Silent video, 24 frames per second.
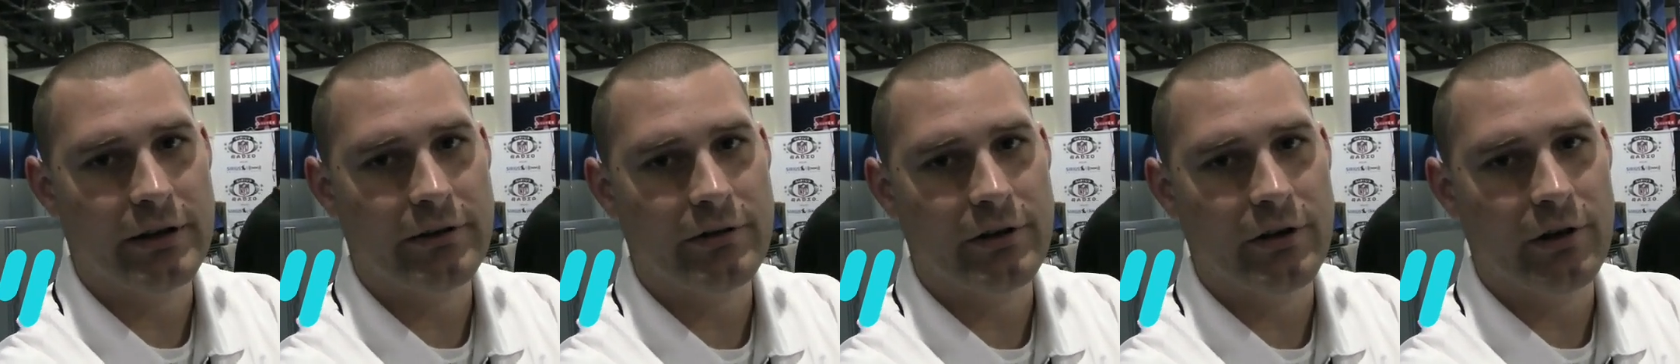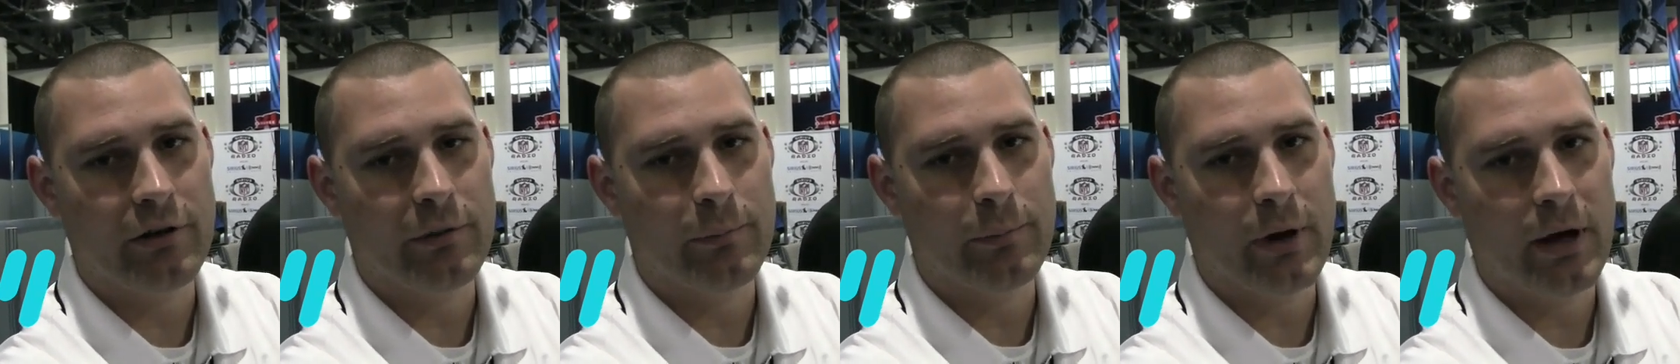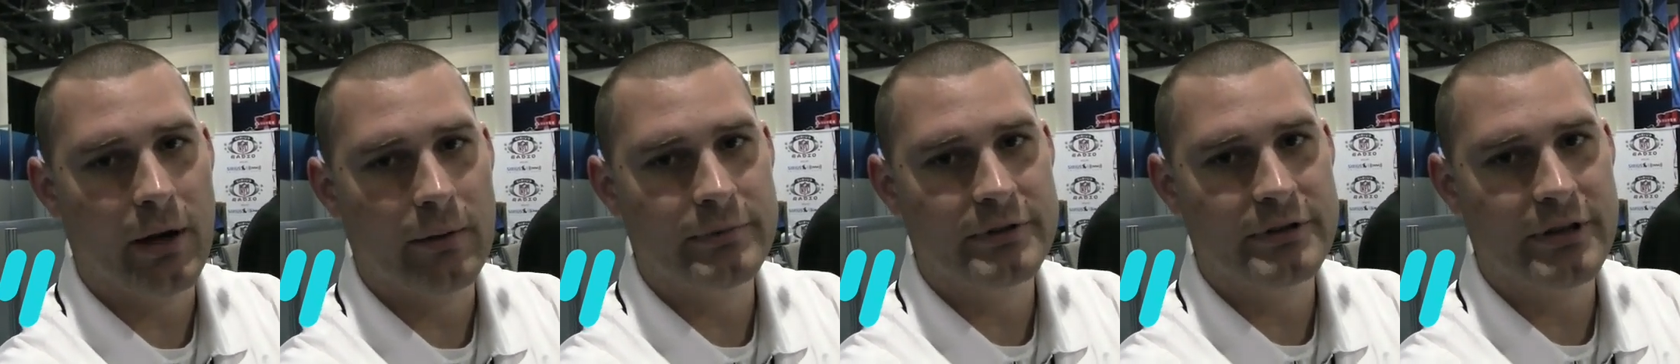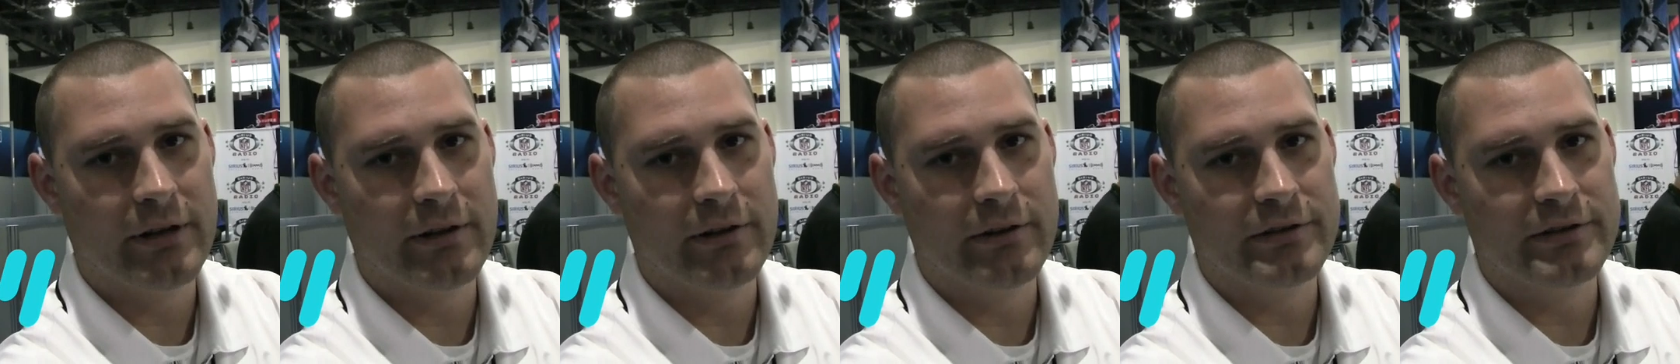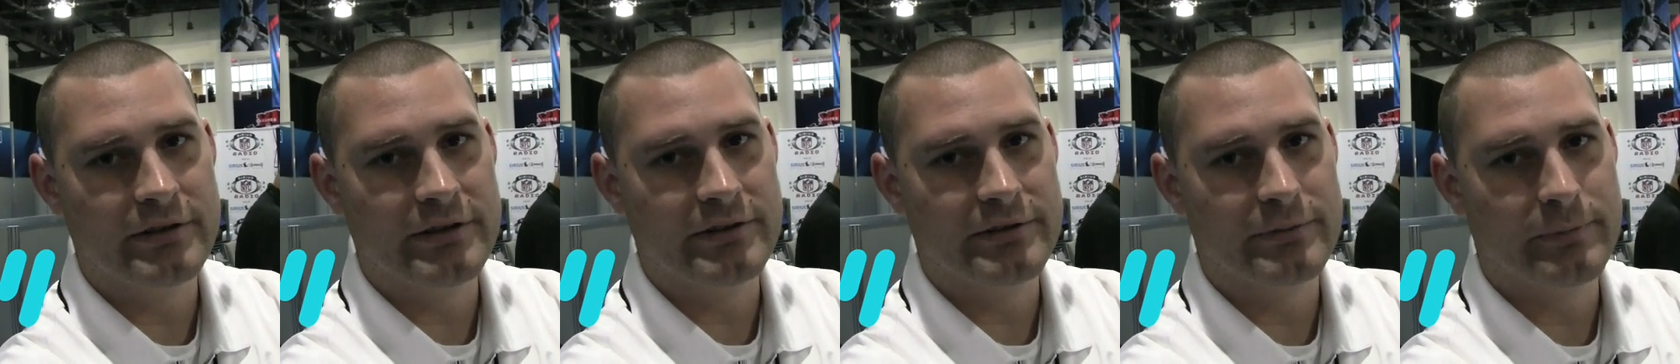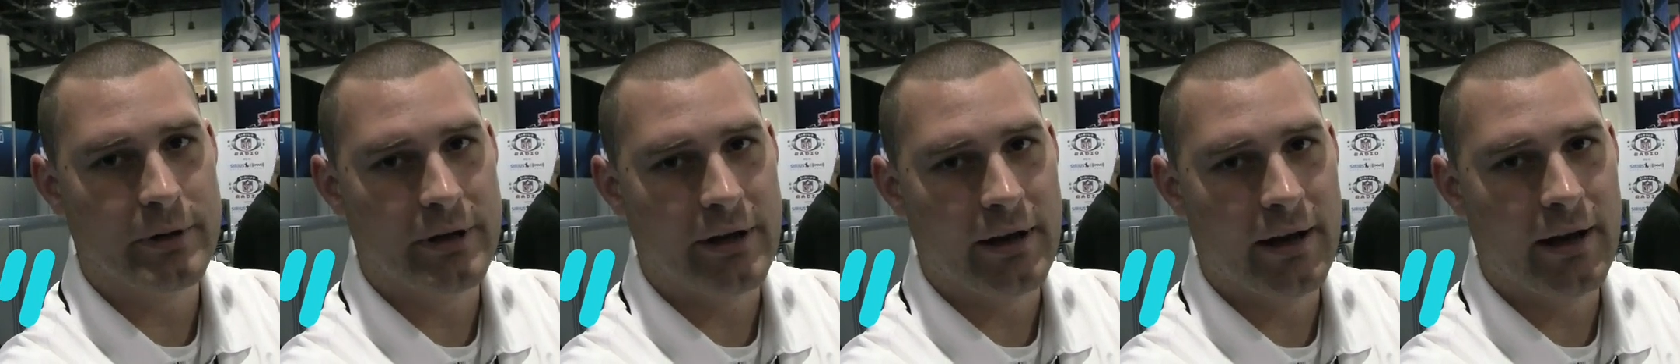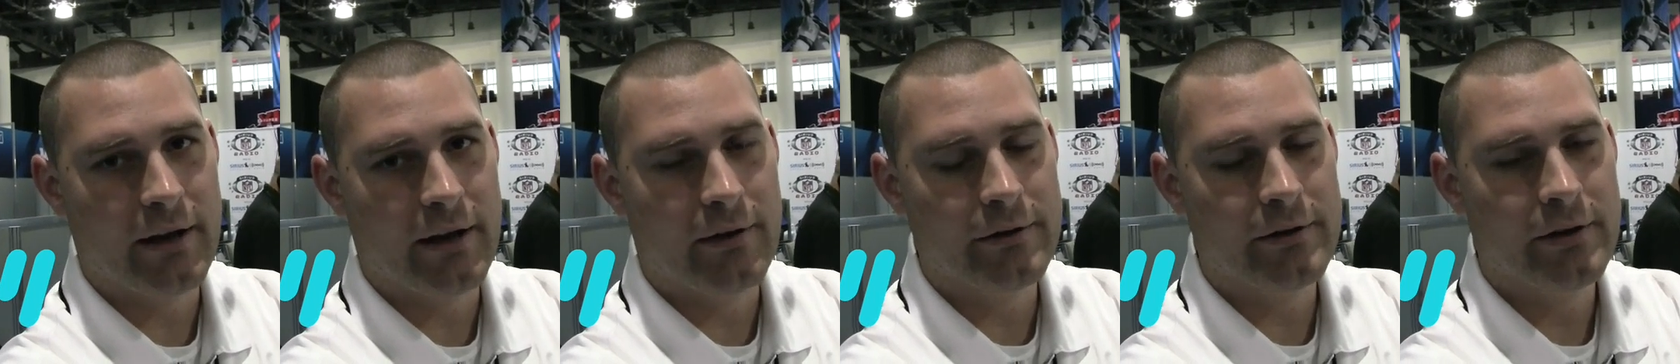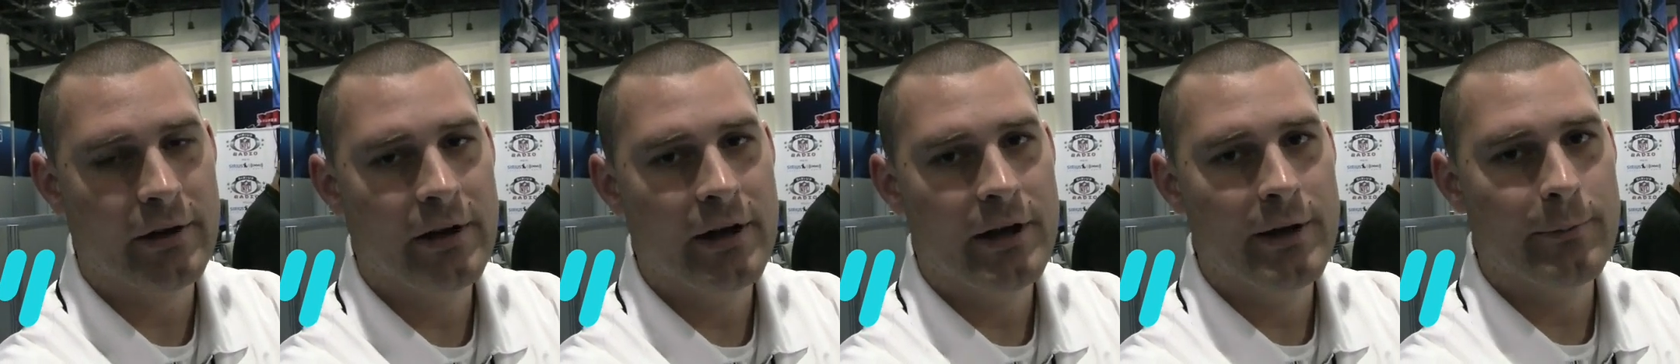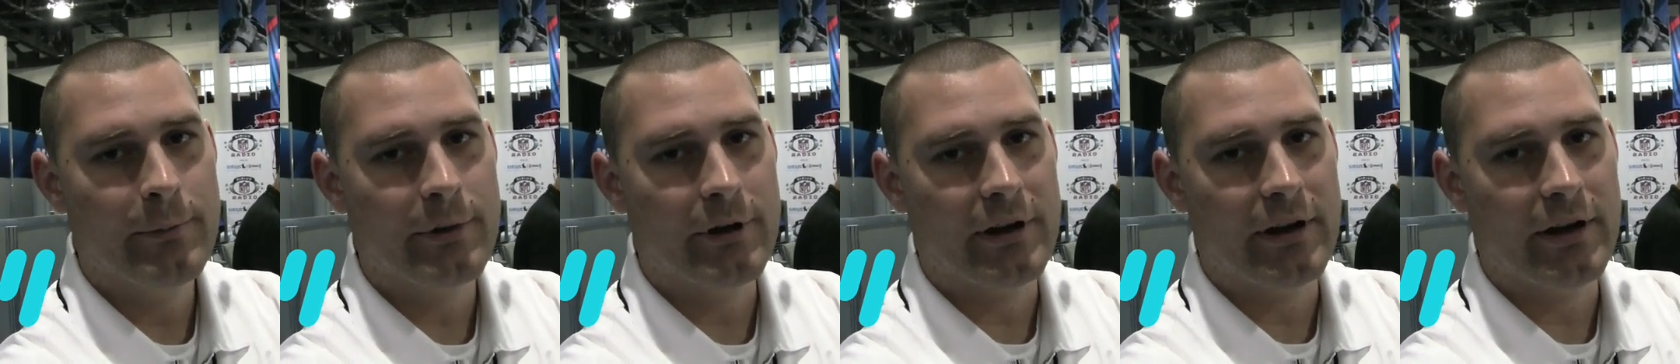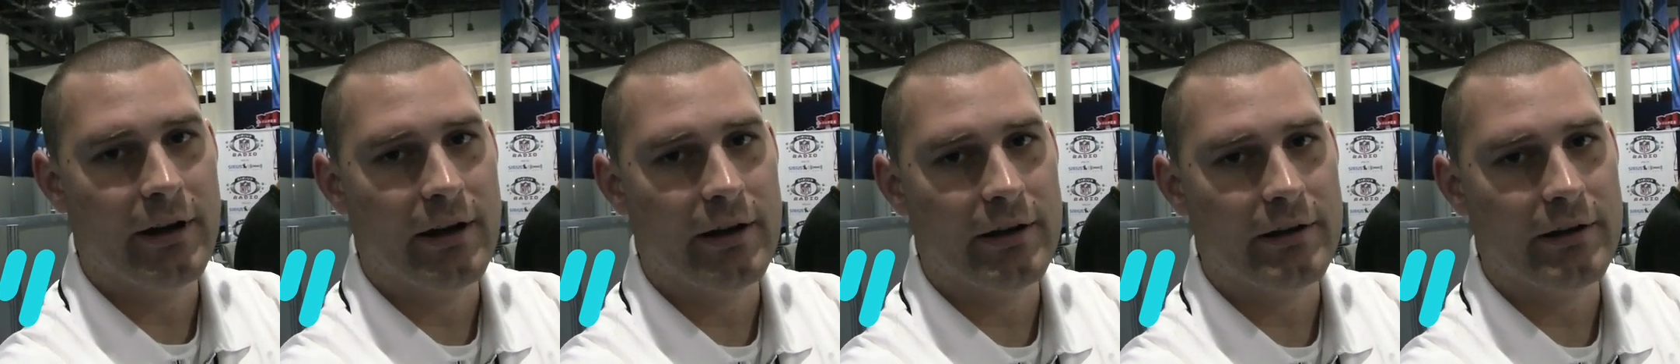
even though Bob Sanders has been out. But,